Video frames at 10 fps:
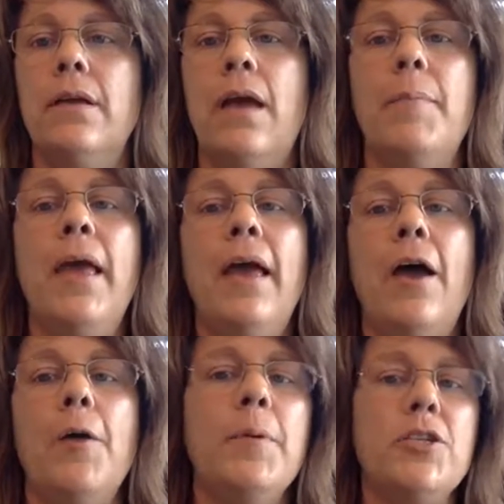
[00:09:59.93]
I
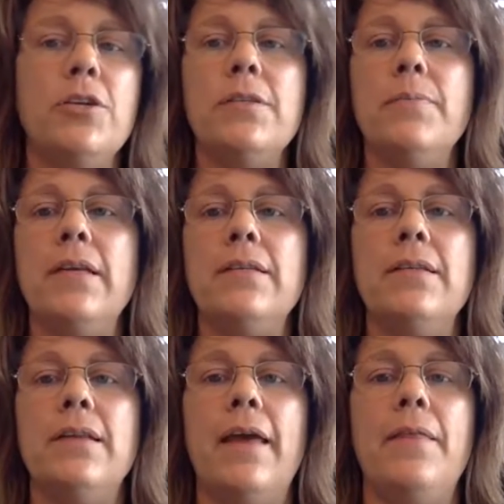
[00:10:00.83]
hope I shared some things
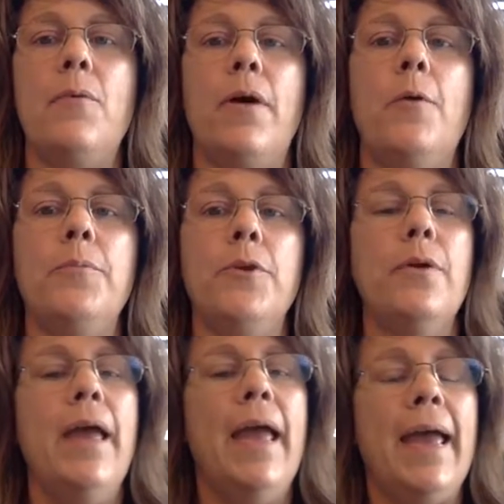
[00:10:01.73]
today that will help you.
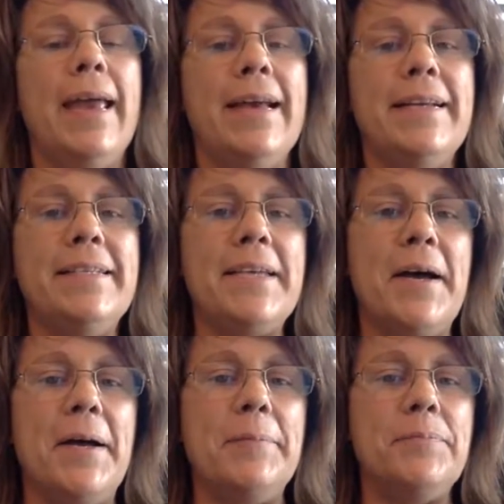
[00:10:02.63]
And
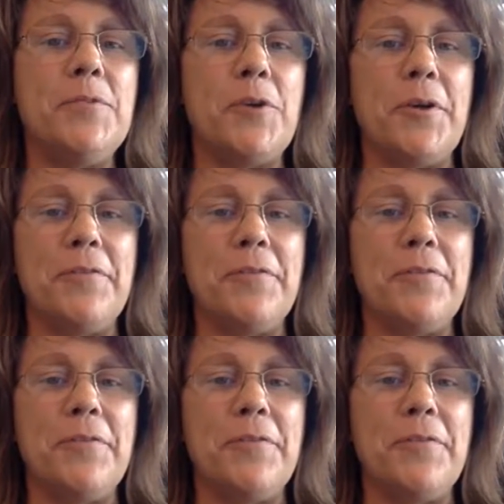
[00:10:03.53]
sorry, the